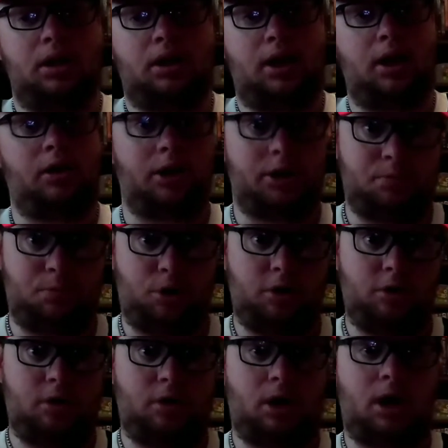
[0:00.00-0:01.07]
kill his
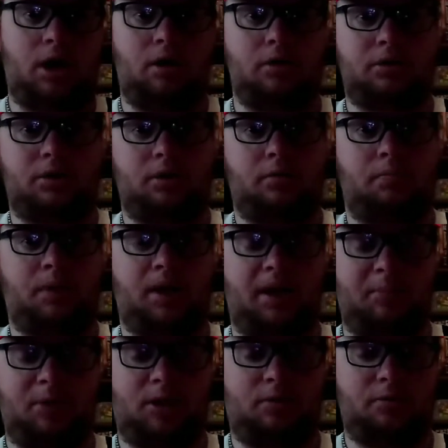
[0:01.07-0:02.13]
brother-in-law to
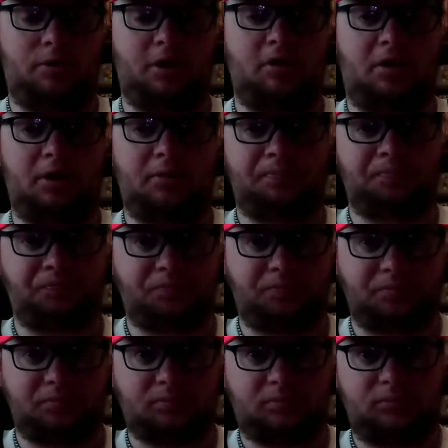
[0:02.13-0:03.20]
blame it on Duncan.
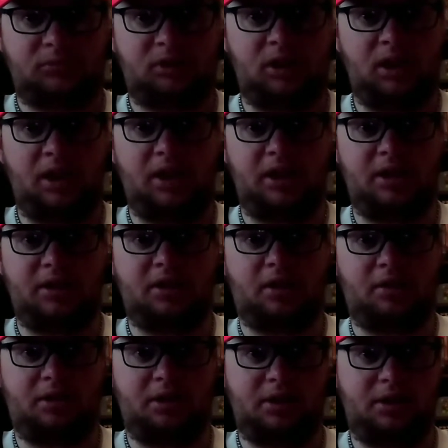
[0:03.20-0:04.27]
And then
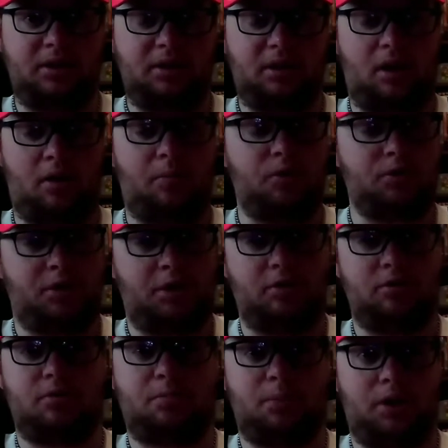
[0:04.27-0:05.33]
Duncan almost
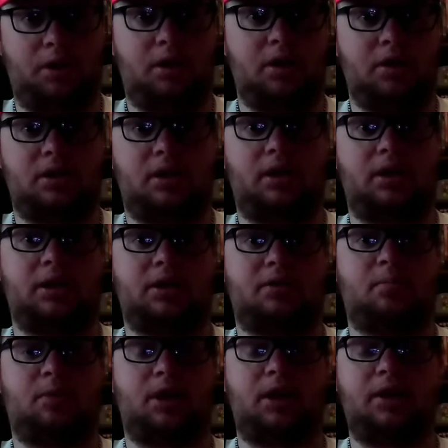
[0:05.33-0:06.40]
kills him, but he doesn't. He
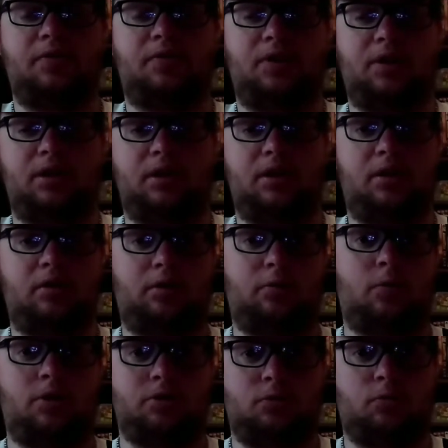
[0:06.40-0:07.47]
lets him live. And then
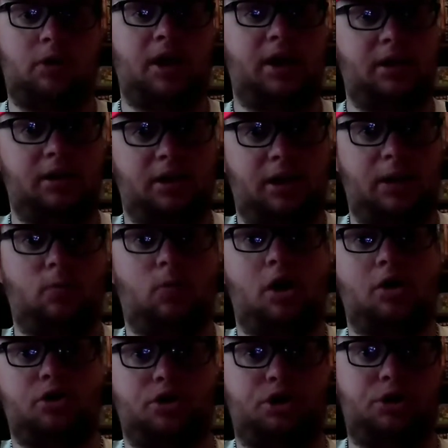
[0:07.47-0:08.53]
Duncan walks away, and the head
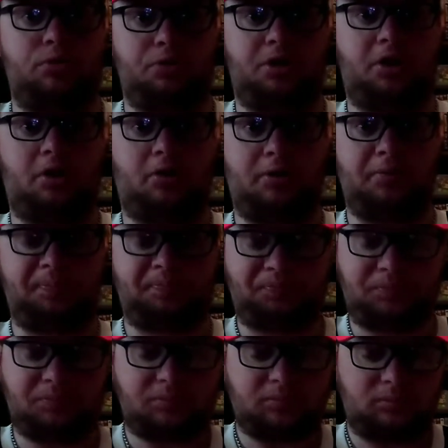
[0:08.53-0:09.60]
watcher shoots Duncan.
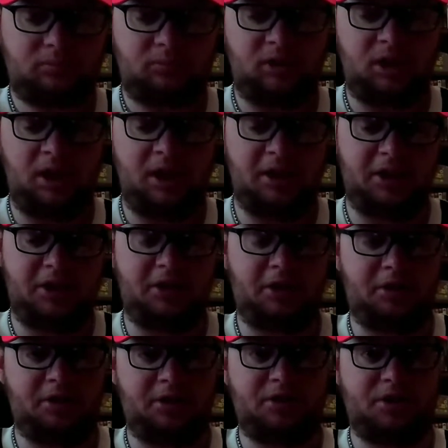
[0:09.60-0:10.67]
And then
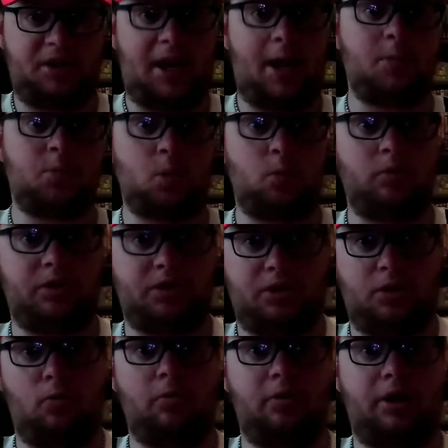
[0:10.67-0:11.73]
Duncan stabs him with a
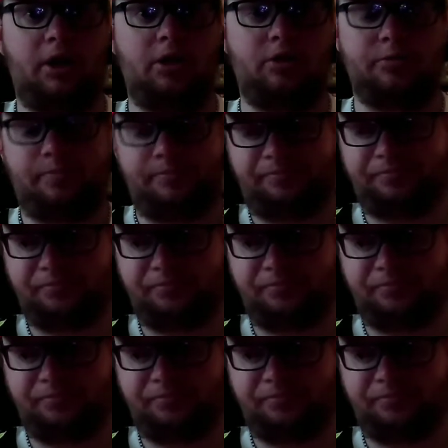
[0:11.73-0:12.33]
sword and kills him.